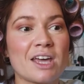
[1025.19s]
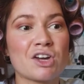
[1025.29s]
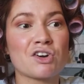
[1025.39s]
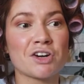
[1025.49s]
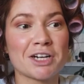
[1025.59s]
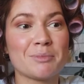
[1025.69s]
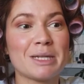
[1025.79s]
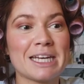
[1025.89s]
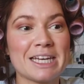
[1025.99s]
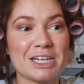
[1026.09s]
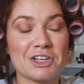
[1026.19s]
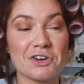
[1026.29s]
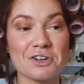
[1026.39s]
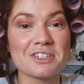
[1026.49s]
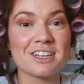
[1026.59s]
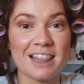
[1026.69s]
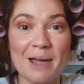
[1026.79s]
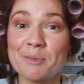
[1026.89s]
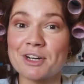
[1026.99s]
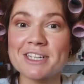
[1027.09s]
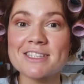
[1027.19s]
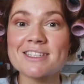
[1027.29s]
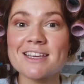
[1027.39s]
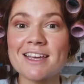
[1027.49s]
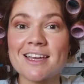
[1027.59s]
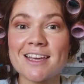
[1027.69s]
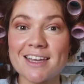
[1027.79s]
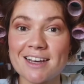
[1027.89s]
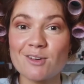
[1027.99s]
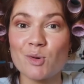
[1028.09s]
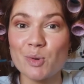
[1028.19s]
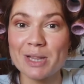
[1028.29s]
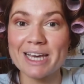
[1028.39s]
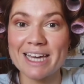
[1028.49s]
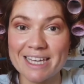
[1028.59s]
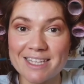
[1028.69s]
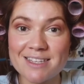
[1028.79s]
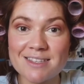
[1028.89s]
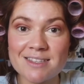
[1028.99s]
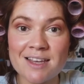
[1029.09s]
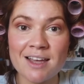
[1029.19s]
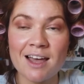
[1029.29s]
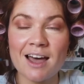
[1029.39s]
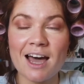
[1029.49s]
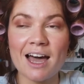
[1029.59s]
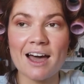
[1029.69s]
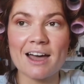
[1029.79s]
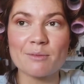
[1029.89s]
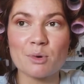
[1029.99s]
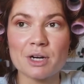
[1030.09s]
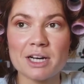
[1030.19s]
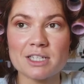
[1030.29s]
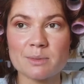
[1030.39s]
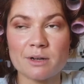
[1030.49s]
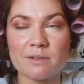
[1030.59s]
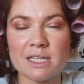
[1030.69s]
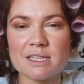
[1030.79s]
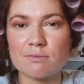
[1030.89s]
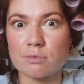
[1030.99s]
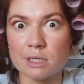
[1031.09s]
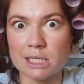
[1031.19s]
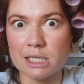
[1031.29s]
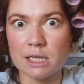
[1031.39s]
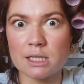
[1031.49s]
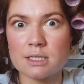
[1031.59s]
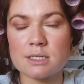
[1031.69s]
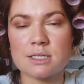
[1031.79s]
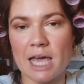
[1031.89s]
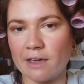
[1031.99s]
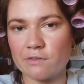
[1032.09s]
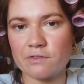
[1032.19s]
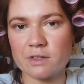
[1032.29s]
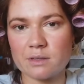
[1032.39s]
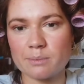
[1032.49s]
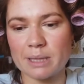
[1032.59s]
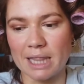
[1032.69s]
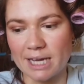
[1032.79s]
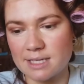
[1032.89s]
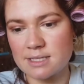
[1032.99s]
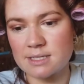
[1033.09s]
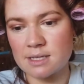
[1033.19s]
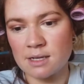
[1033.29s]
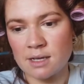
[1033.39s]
incredibly not glamorous it all is. I wanted it to be a really real, safe place,